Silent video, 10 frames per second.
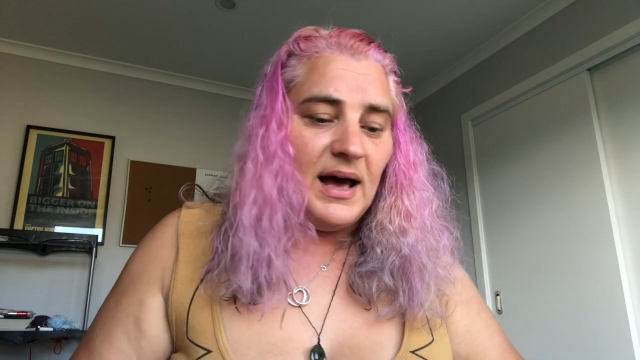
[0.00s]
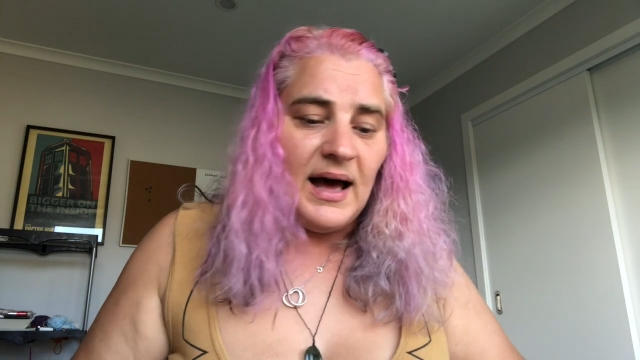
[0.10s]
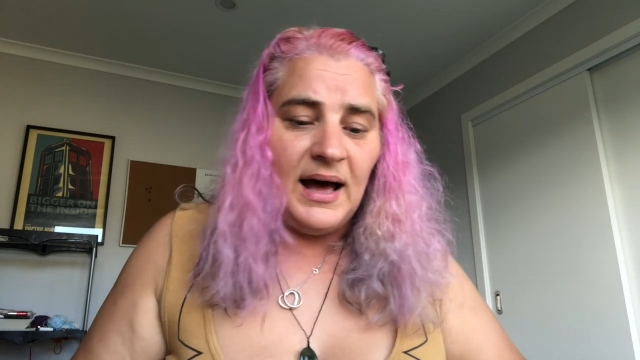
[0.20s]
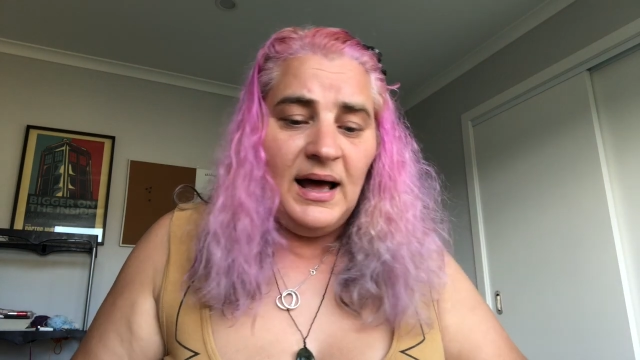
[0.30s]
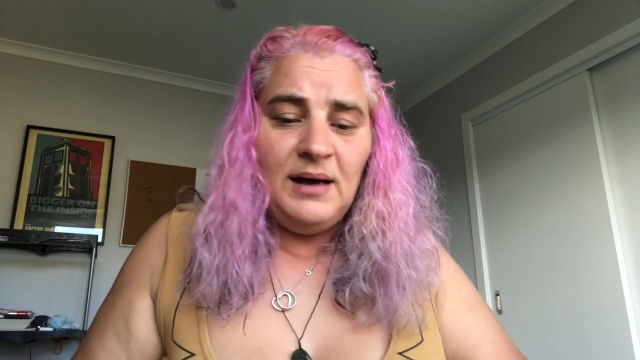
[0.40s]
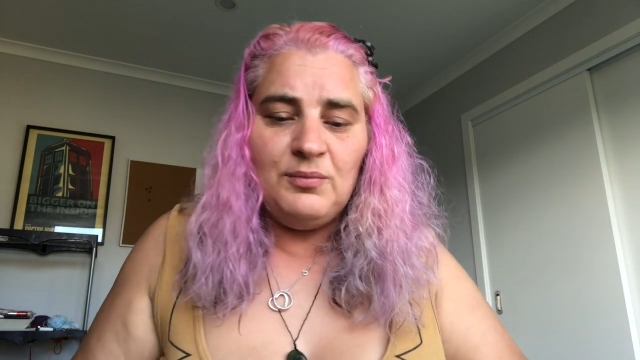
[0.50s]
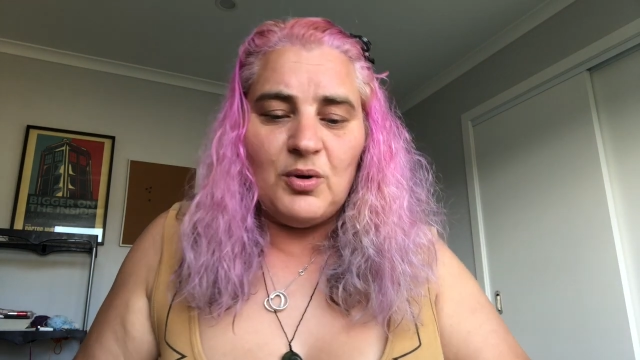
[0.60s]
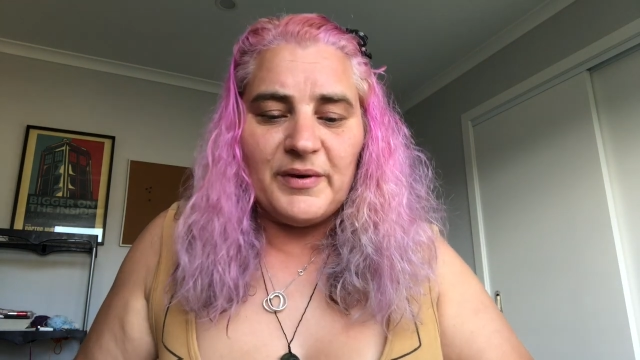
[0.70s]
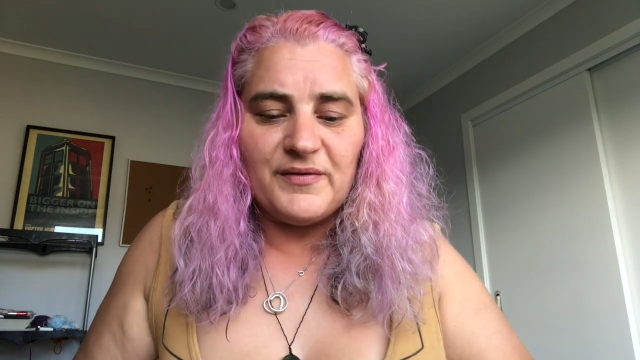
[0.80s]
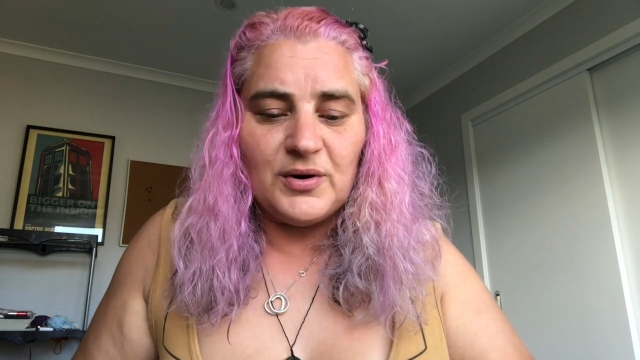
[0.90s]
are, what
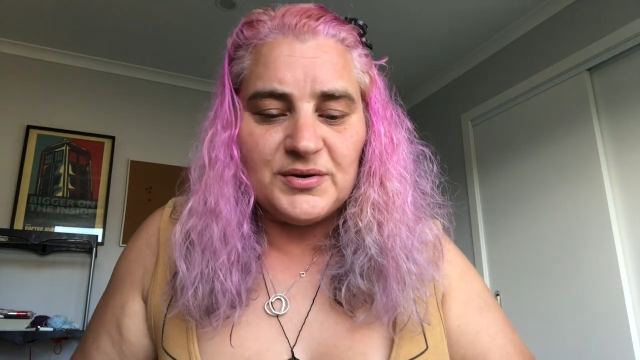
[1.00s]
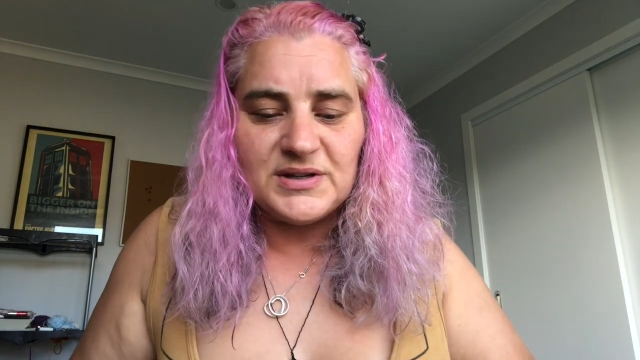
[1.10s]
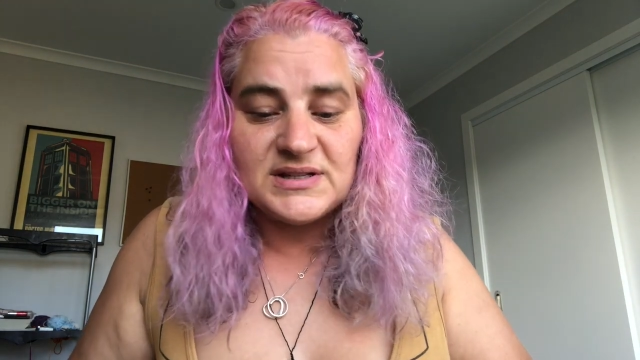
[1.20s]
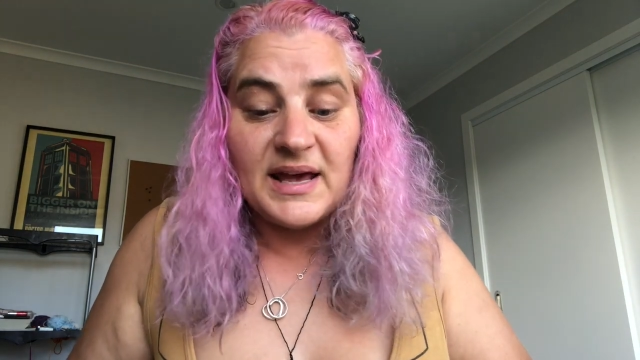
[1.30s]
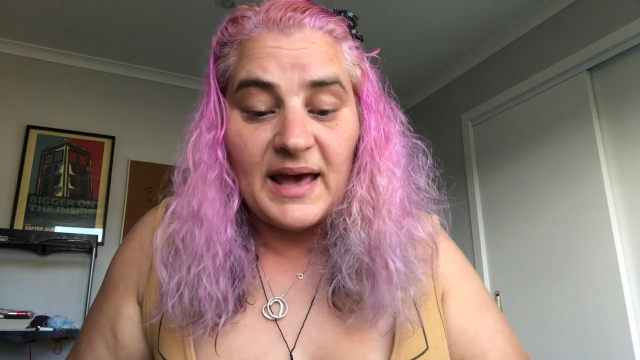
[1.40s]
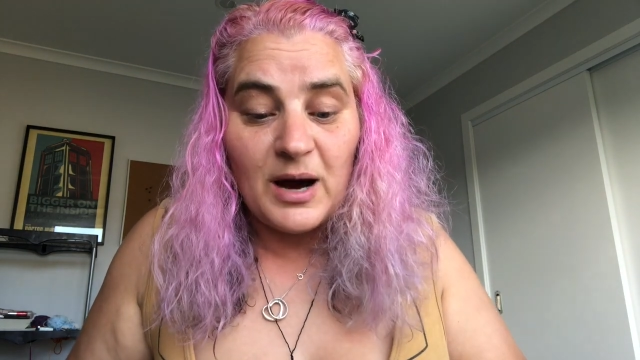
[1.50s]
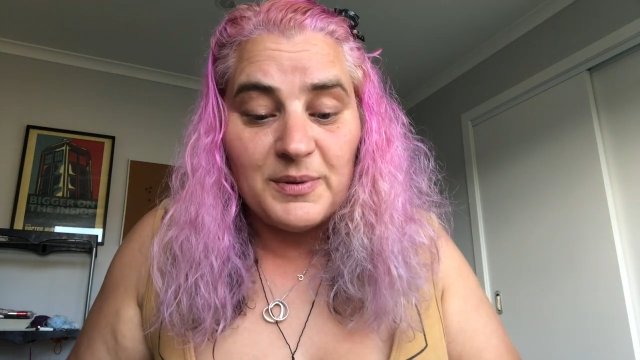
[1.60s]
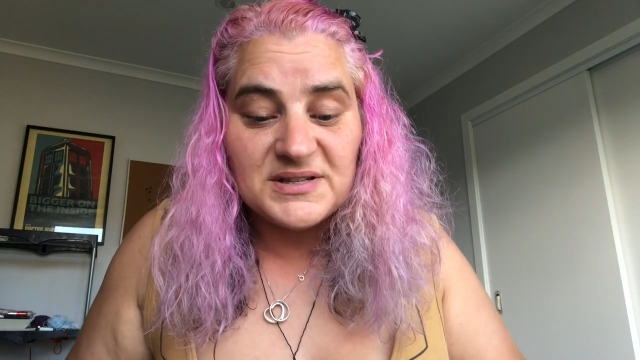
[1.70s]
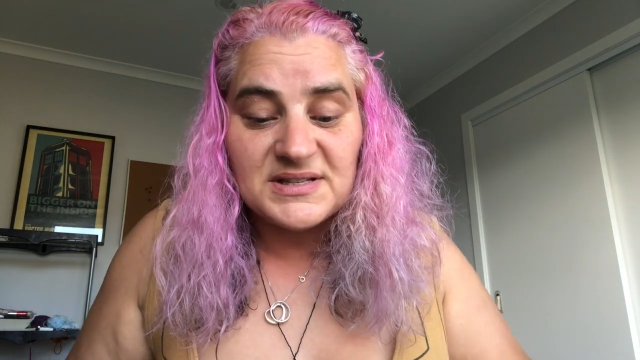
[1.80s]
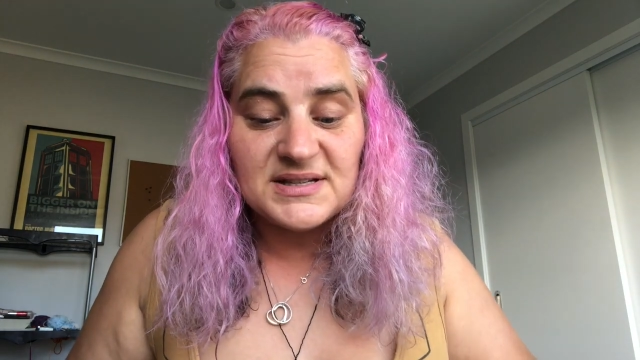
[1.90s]
we've got is
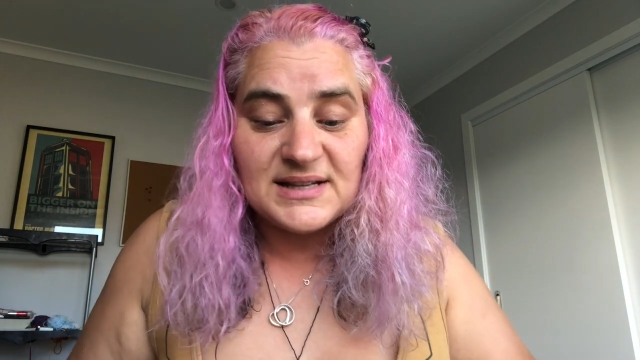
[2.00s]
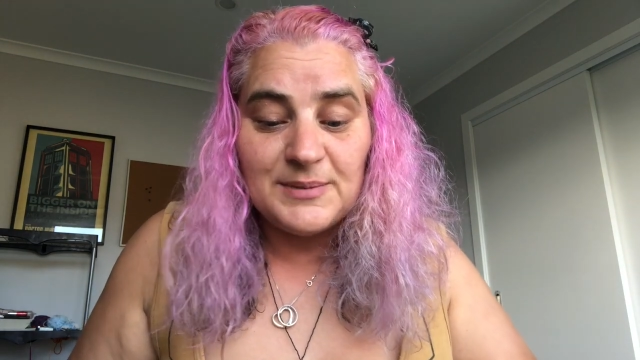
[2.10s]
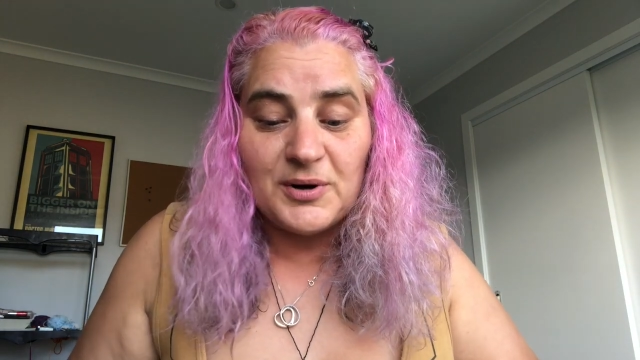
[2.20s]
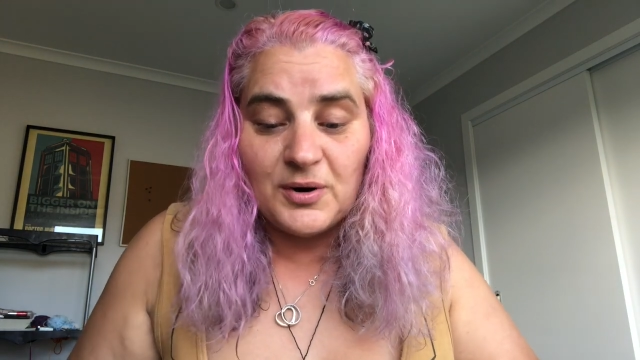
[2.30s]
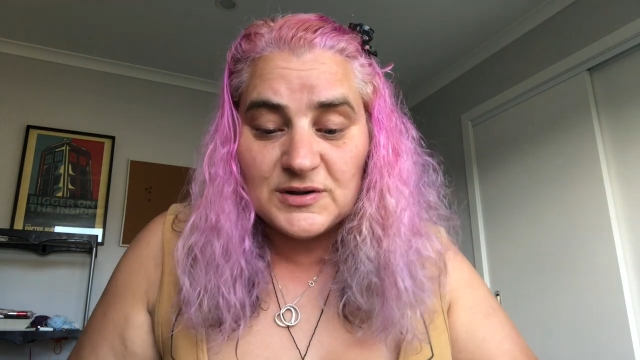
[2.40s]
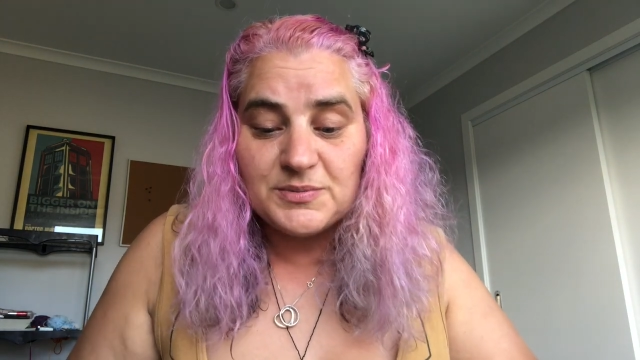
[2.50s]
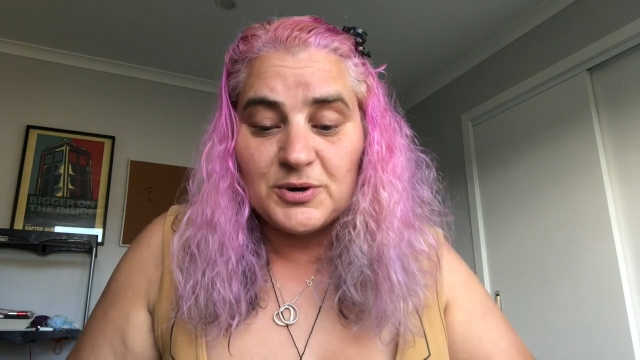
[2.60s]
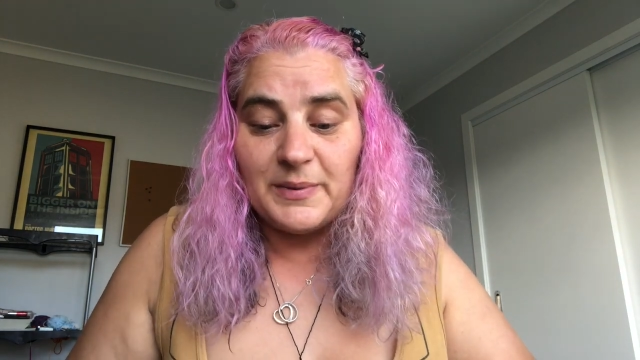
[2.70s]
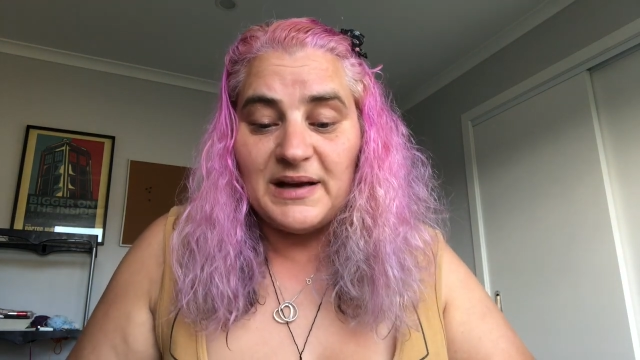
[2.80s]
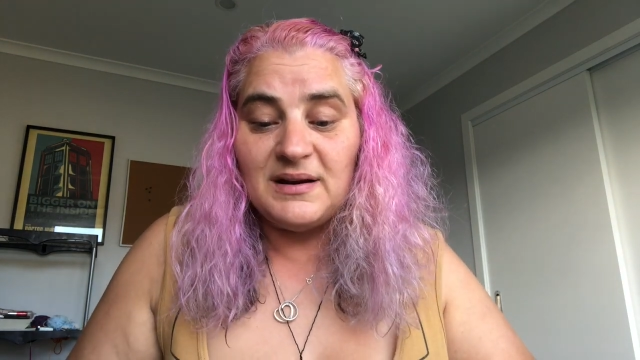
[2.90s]
Albus is asleep in a hospital
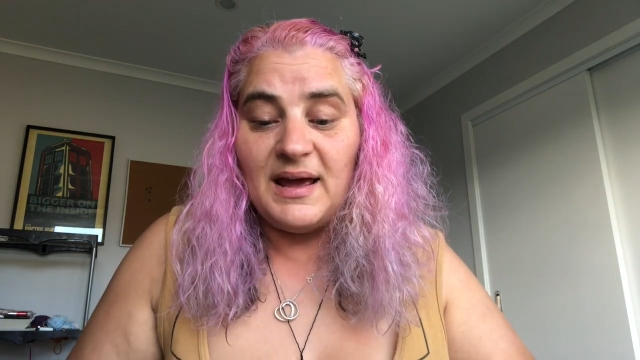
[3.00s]
bed.